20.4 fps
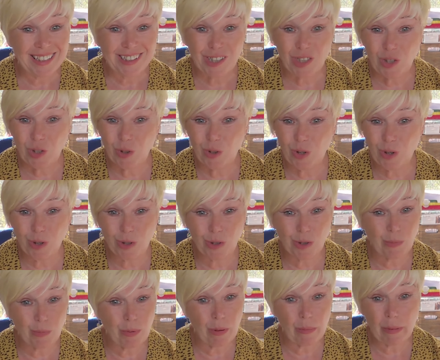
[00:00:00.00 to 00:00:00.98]
Took
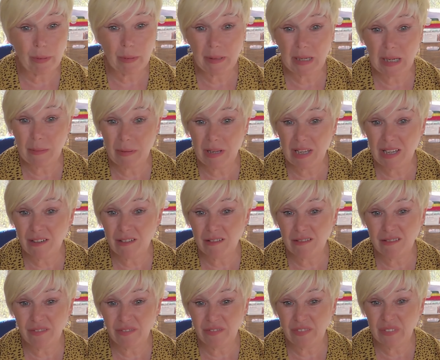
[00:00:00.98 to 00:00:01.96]
us probably
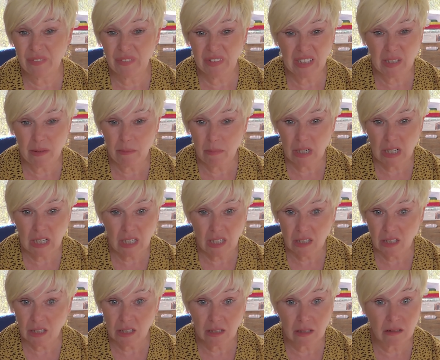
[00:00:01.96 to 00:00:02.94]
about 15
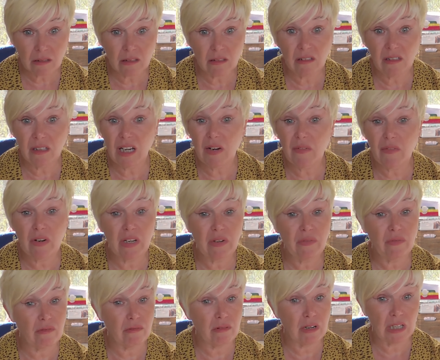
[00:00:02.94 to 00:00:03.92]
minutes, never
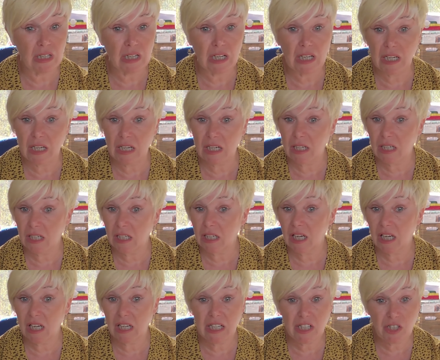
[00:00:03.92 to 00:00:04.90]
even really
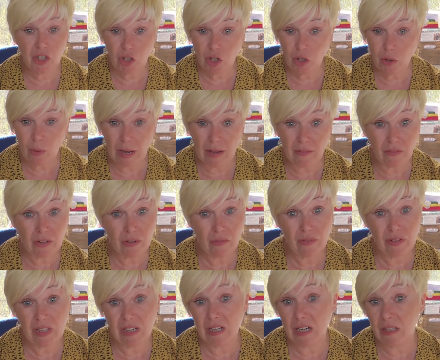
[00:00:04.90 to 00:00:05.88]
an issue after
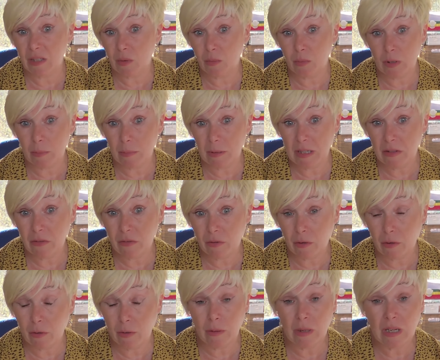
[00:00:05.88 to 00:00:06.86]
everything else we'd been
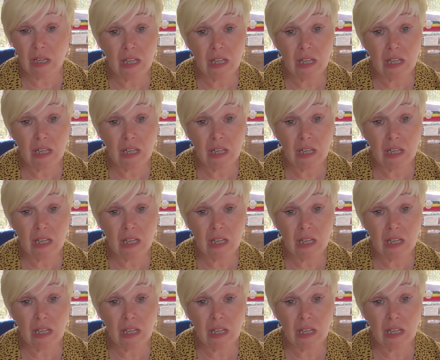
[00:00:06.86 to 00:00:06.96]
through.